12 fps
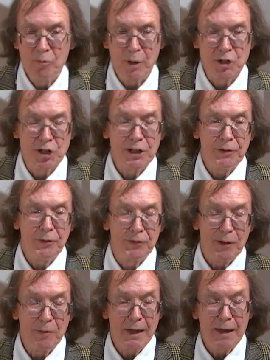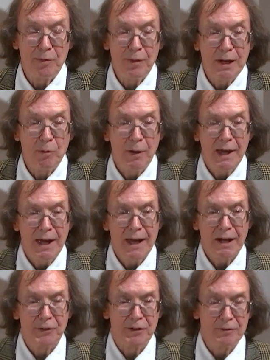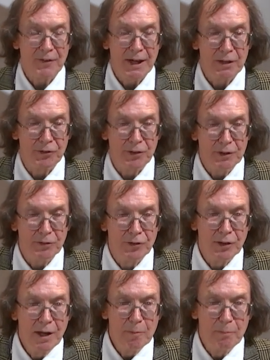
which is that they were excavated